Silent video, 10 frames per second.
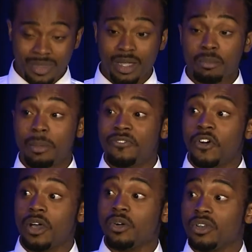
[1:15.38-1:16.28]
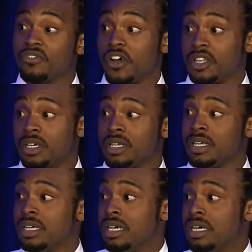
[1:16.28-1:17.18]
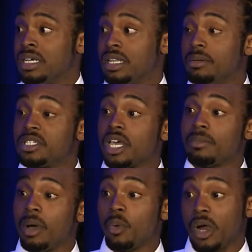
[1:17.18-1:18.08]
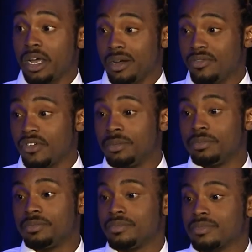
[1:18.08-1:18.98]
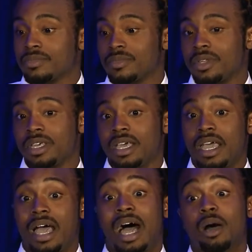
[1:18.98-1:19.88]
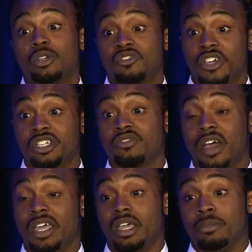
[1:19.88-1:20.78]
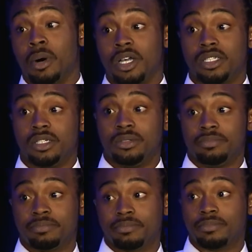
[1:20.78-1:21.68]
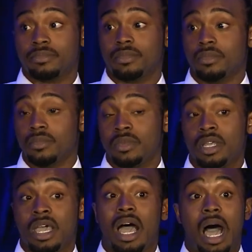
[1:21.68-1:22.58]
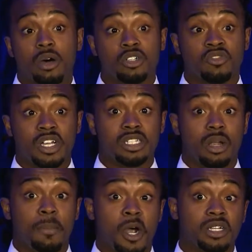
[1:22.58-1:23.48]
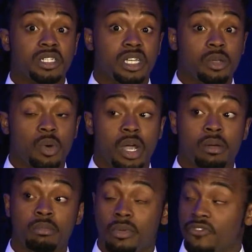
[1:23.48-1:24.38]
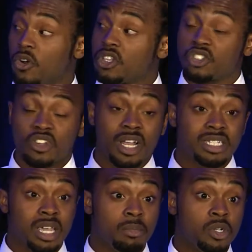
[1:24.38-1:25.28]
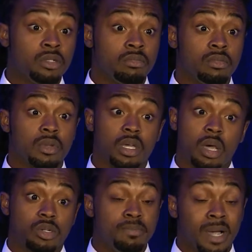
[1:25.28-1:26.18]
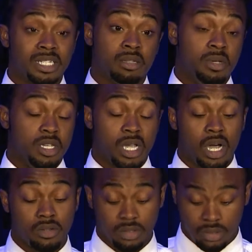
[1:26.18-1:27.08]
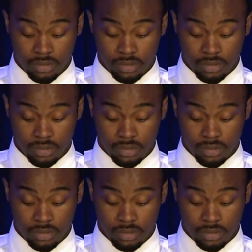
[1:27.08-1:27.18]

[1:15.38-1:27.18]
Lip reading: But before I go any further, let me tell you about where I come from. I was raised right here in Boston. I was raised in a part of the city where, before the streetlights came on, it was best to be in your house.